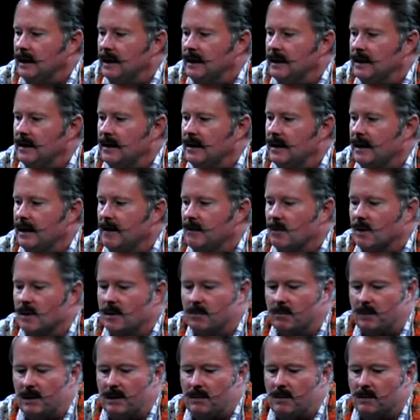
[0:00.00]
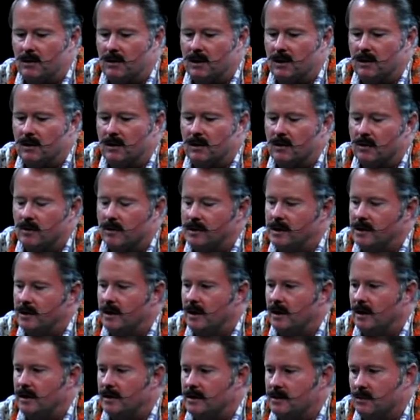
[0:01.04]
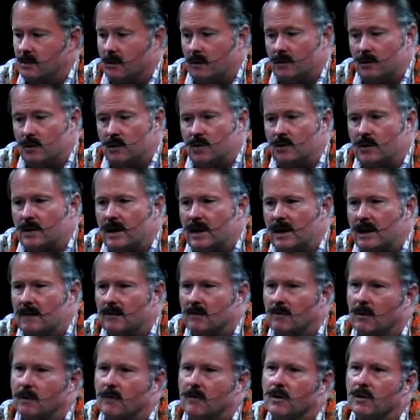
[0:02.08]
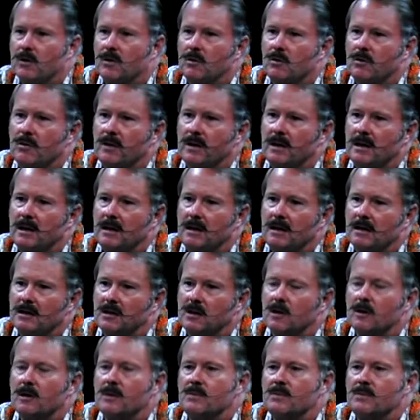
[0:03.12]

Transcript: And what people can do is review that and review the